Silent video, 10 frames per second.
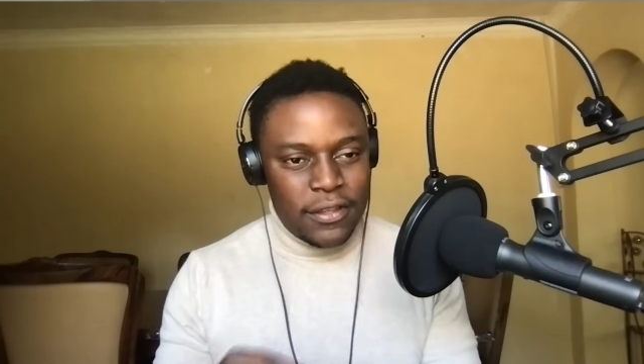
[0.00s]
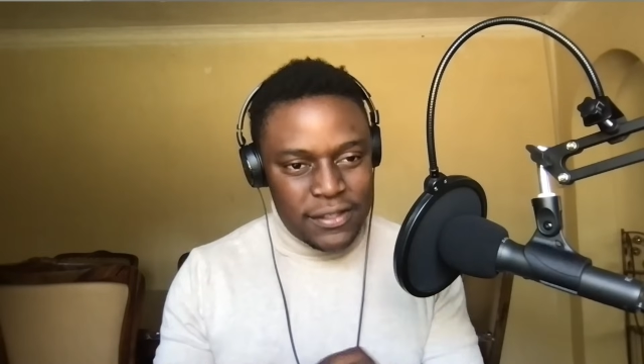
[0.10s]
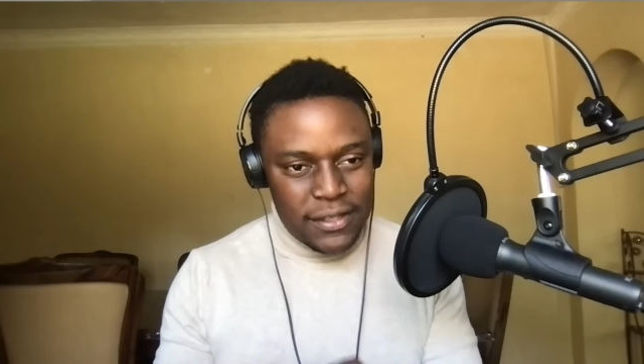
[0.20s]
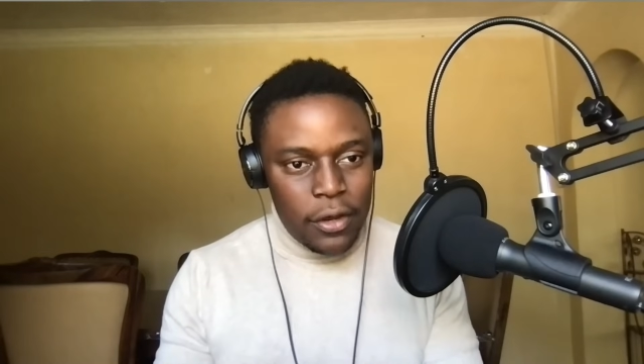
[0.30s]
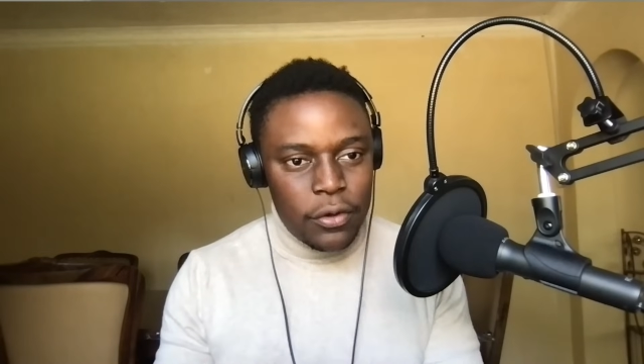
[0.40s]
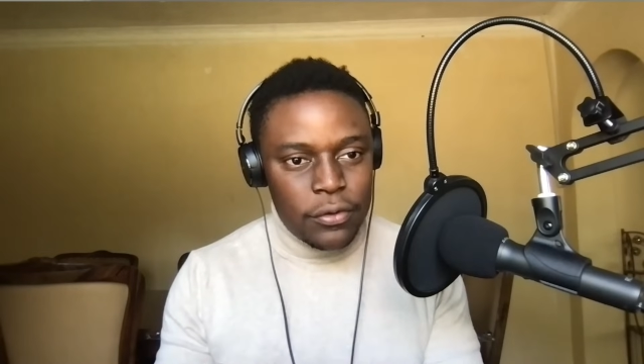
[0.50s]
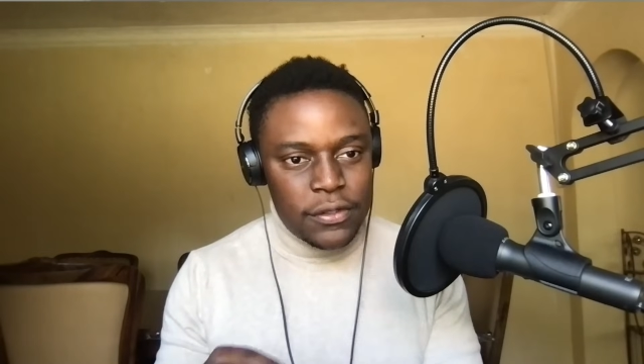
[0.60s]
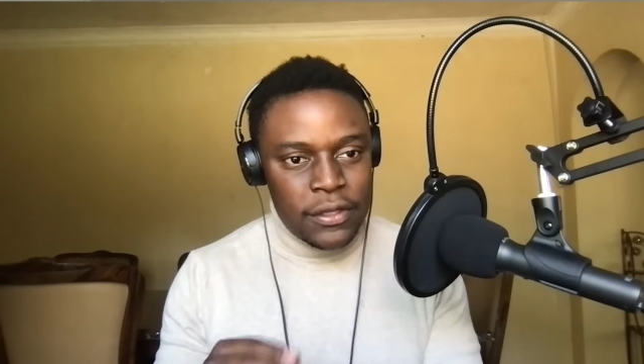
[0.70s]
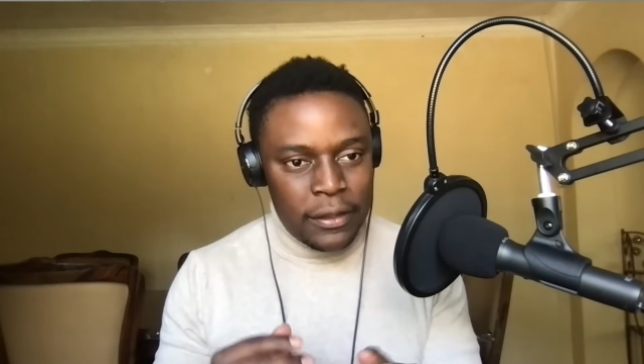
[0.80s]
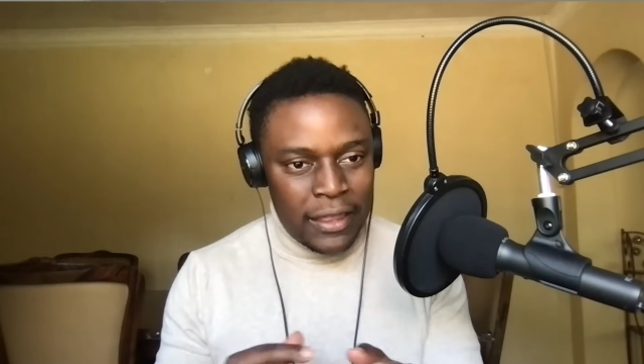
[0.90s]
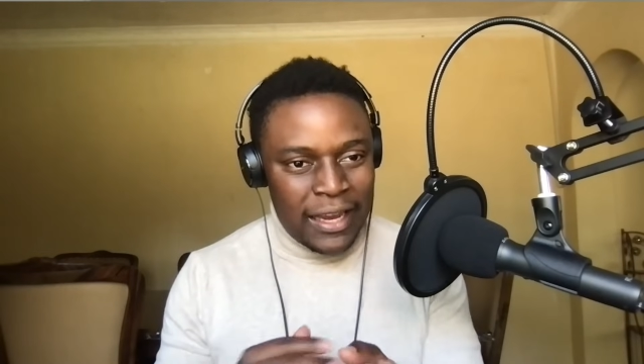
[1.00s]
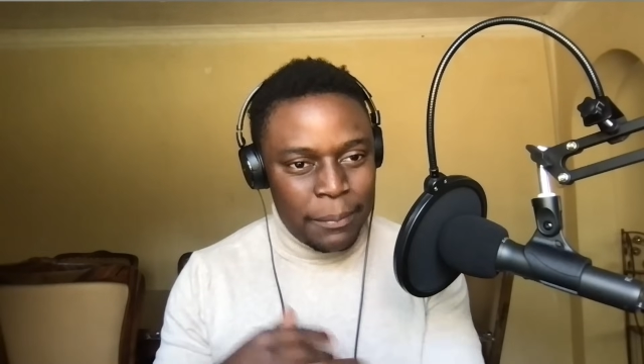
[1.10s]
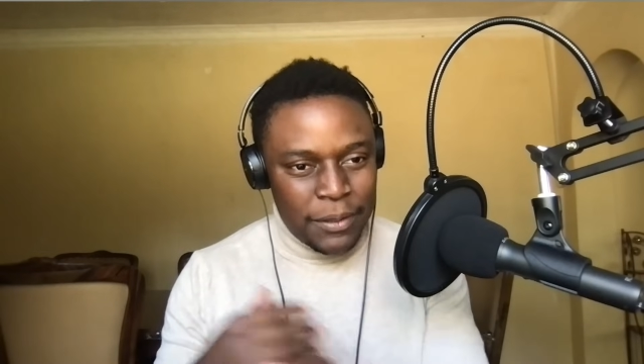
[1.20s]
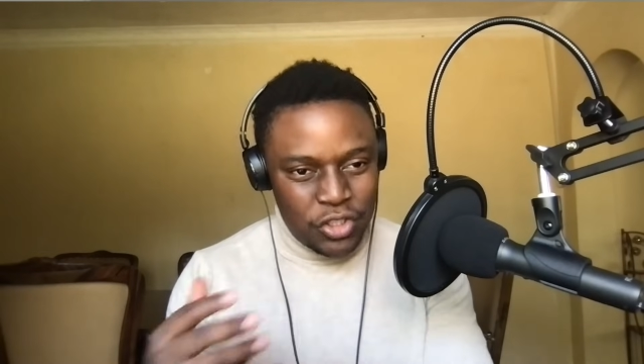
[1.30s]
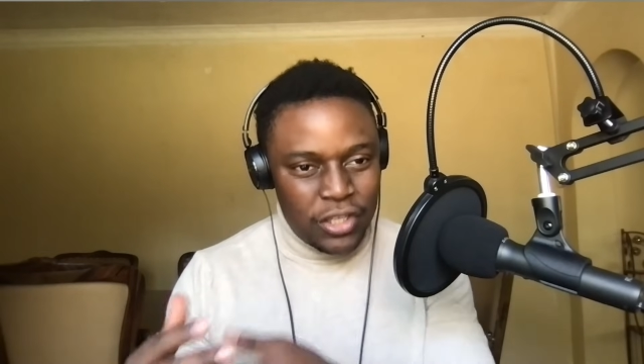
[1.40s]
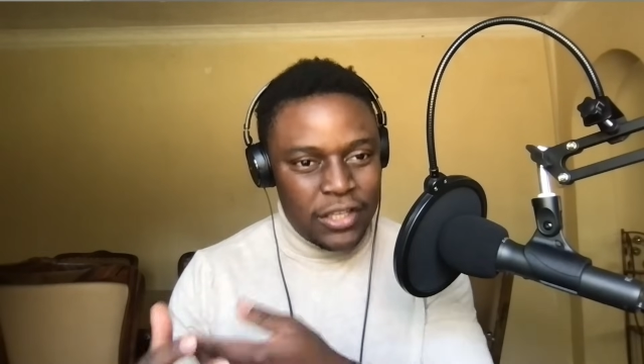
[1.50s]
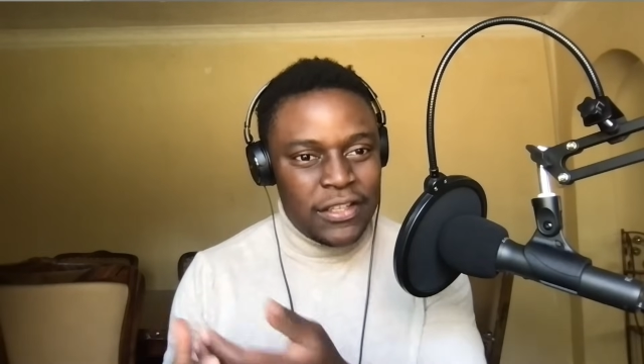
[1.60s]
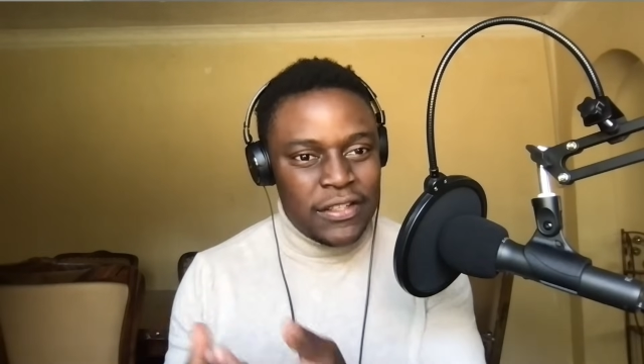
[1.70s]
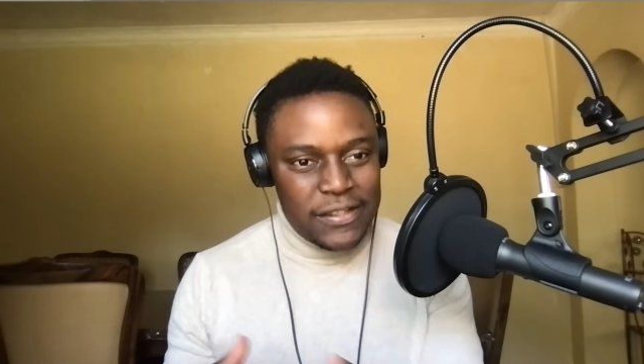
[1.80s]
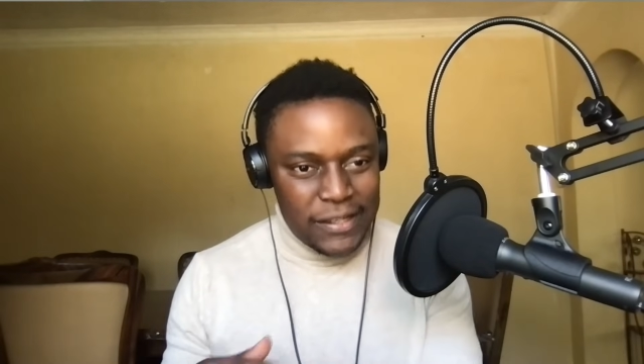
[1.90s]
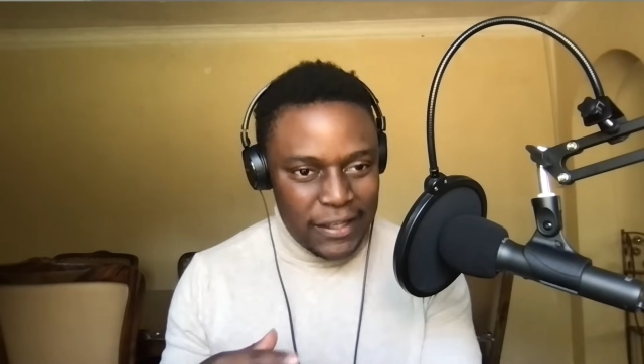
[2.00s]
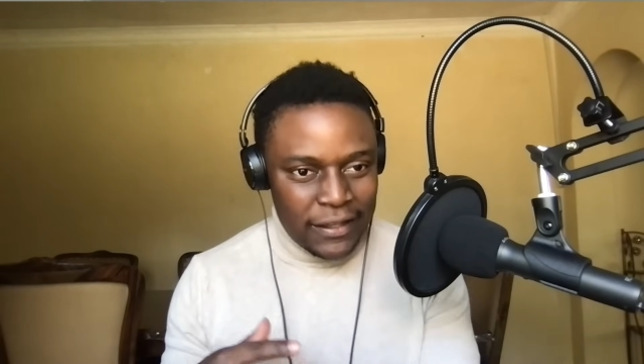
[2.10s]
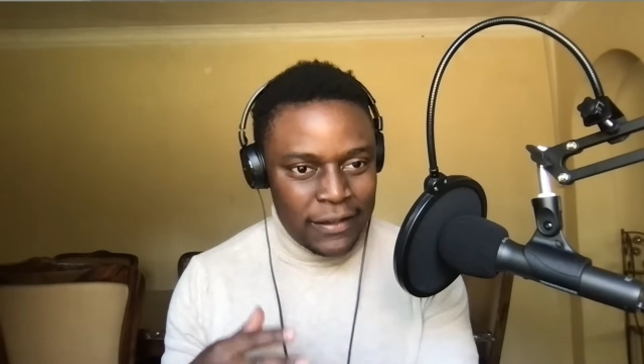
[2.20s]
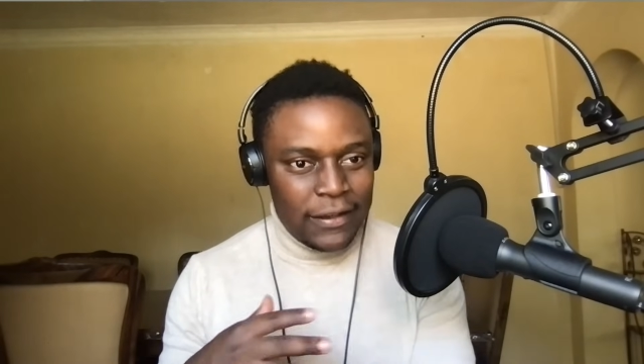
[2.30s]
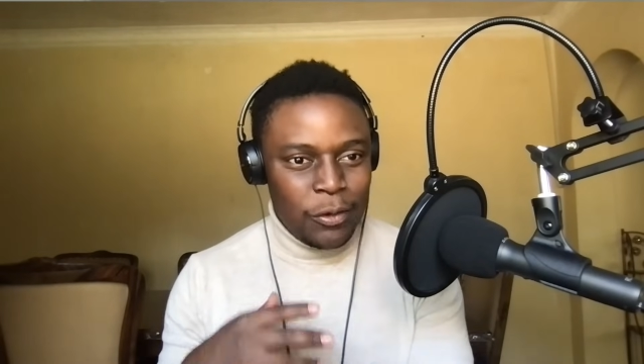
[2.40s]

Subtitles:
cells that are particularly sick